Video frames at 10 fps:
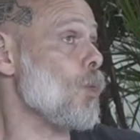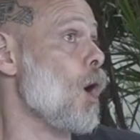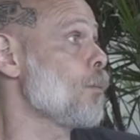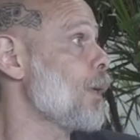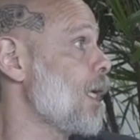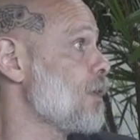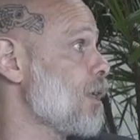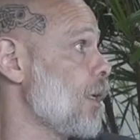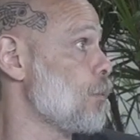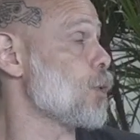on my left
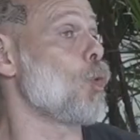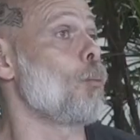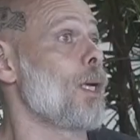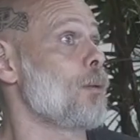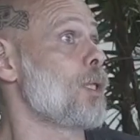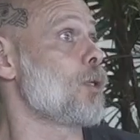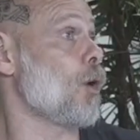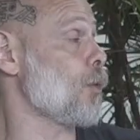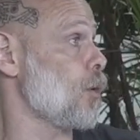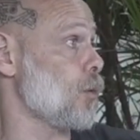hip. So maybe
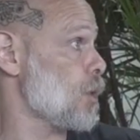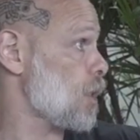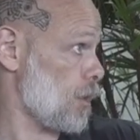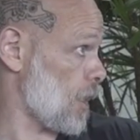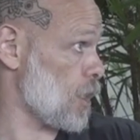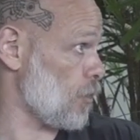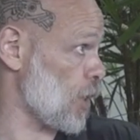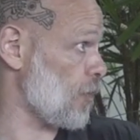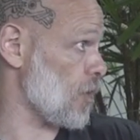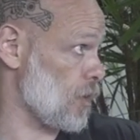another sets of
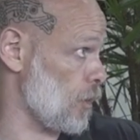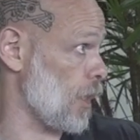Jefferson